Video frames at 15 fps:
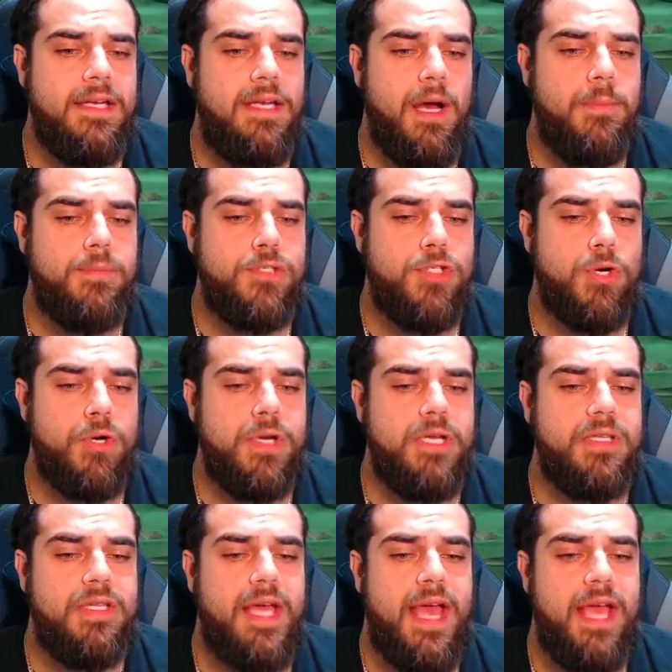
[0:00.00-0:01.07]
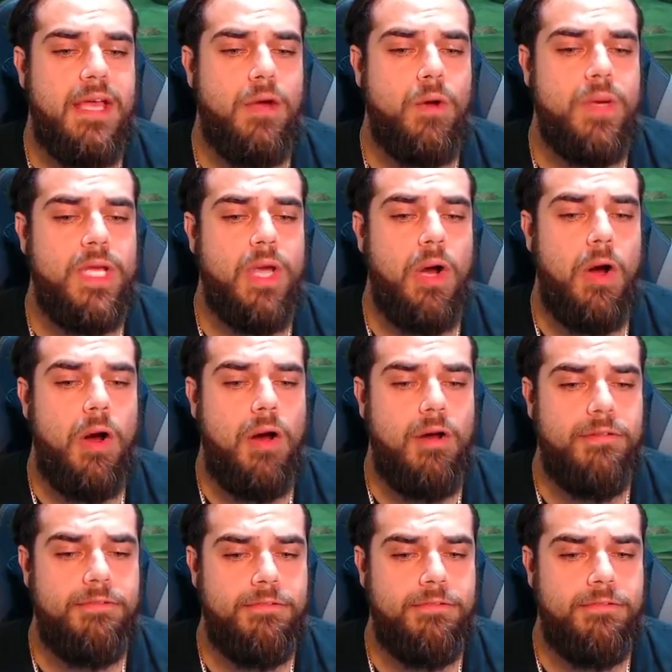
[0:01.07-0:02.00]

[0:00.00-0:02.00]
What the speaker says: up turning the AoE off.